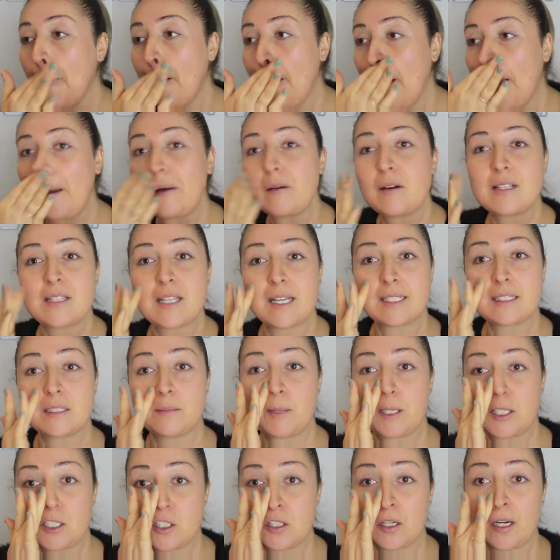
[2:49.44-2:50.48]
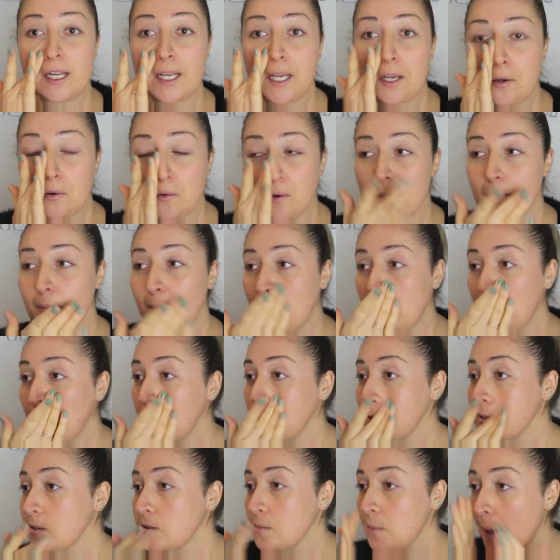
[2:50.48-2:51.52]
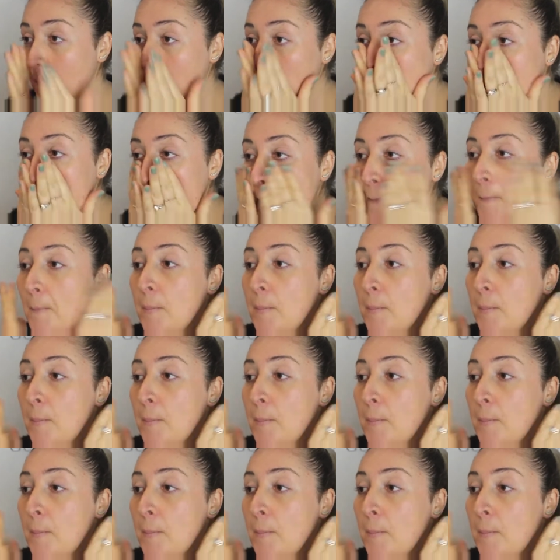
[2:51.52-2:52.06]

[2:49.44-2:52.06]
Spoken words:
I always like to make sure I get around my nose as well.